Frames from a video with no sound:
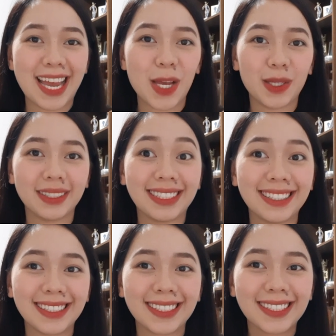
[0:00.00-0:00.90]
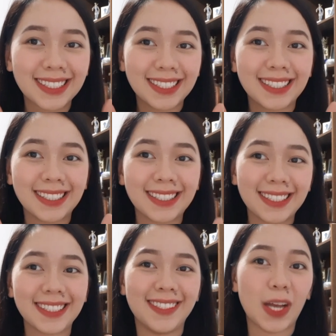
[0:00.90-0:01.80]
tayo.
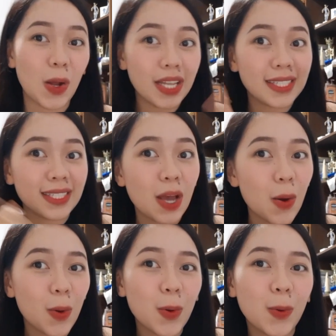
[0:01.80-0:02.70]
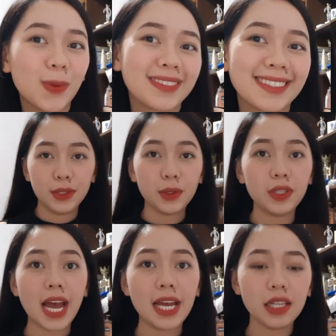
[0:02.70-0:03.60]
So, let's go! So,
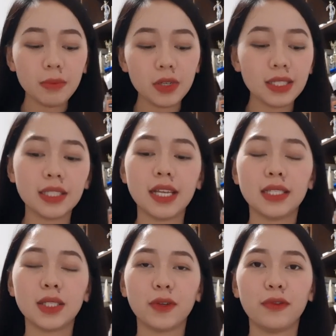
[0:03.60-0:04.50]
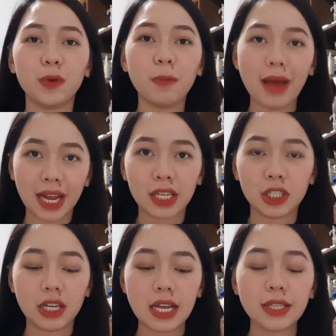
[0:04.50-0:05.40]
the item consists of two
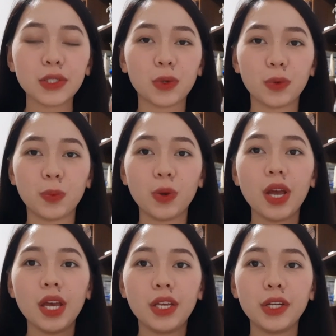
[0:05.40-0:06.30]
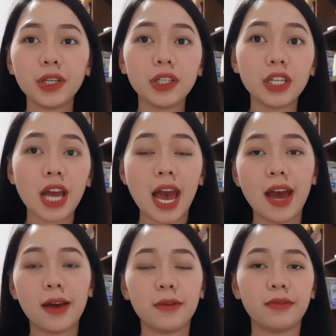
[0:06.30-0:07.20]
packages. So, you're gonna
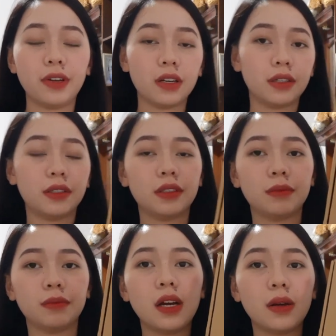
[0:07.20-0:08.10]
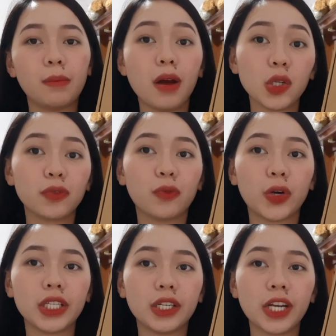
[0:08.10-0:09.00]
have a box
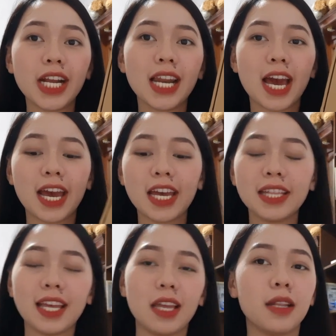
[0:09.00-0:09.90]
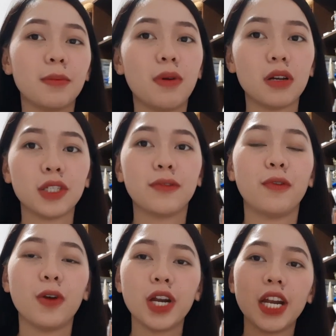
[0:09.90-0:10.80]
for the ring light and a box
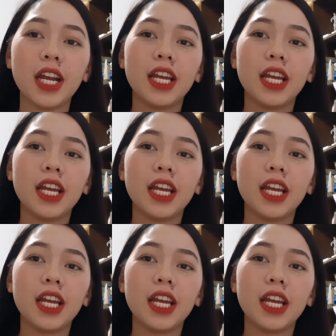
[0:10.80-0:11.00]
for